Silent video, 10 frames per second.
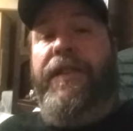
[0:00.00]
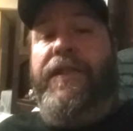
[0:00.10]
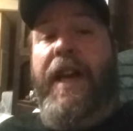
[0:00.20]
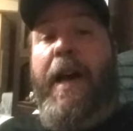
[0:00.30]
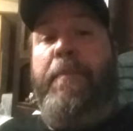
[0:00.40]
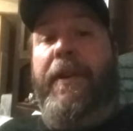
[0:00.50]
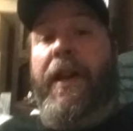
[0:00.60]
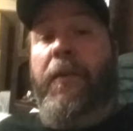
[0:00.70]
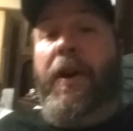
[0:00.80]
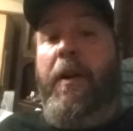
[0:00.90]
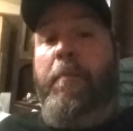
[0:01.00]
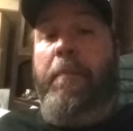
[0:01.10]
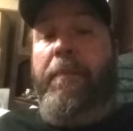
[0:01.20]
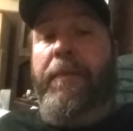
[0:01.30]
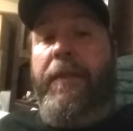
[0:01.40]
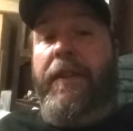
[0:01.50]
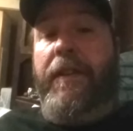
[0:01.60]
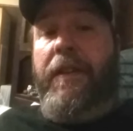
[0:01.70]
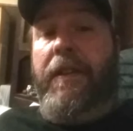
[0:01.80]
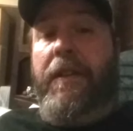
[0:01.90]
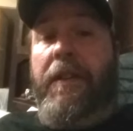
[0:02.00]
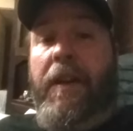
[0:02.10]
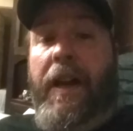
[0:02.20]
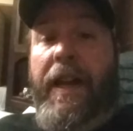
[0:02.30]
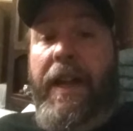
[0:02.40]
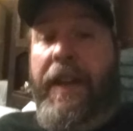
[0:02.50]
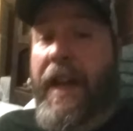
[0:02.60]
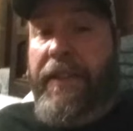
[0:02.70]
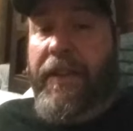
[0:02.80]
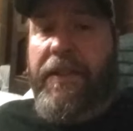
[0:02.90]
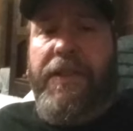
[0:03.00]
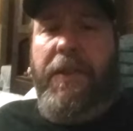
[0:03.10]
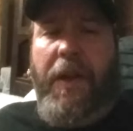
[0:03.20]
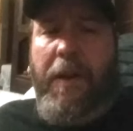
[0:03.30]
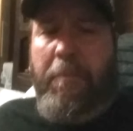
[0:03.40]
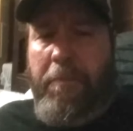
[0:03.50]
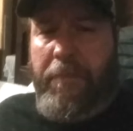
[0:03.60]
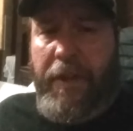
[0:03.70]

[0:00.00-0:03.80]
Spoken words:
stop and go home. And I had things to do at home,